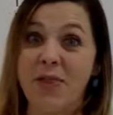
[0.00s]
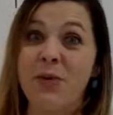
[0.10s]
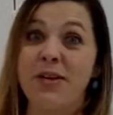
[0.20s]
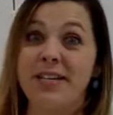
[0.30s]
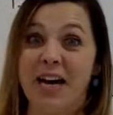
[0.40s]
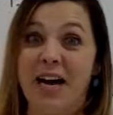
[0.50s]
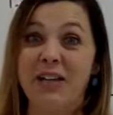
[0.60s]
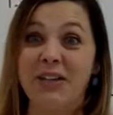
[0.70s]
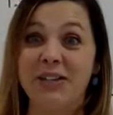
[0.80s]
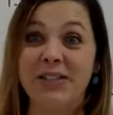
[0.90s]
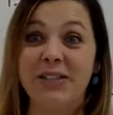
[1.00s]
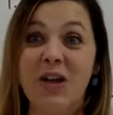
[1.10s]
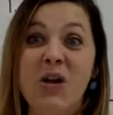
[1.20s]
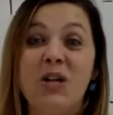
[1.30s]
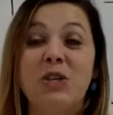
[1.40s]
$3.
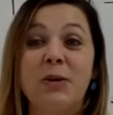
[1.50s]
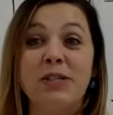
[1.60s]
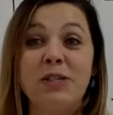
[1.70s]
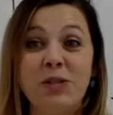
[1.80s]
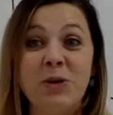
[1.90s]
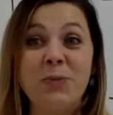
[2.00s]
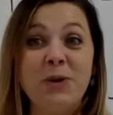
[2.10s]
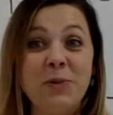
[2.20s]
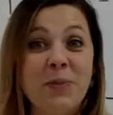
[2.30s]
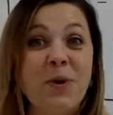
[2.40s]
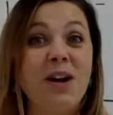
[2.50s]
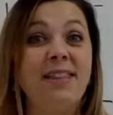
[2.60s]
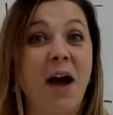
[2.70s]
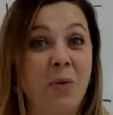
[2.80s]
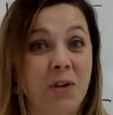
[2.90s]
So it's super important
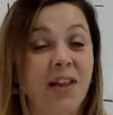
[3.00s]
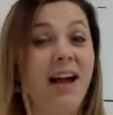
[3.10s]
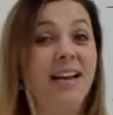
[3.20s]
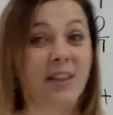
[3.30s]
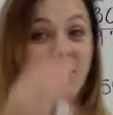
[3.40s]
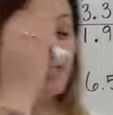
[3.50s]
that we're lining those